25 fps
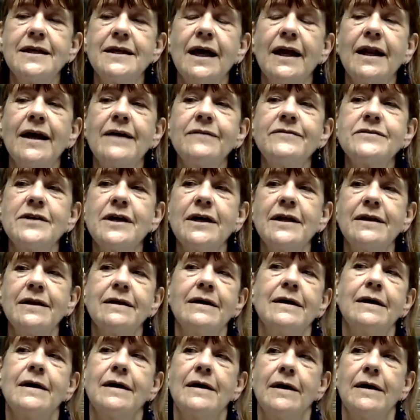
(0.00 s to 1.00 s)
And I've done
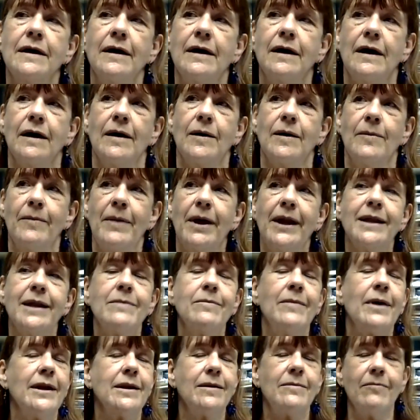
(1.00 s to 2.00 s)
many,
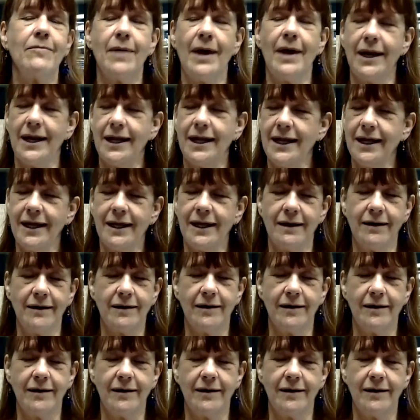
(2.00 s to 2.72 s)
many, many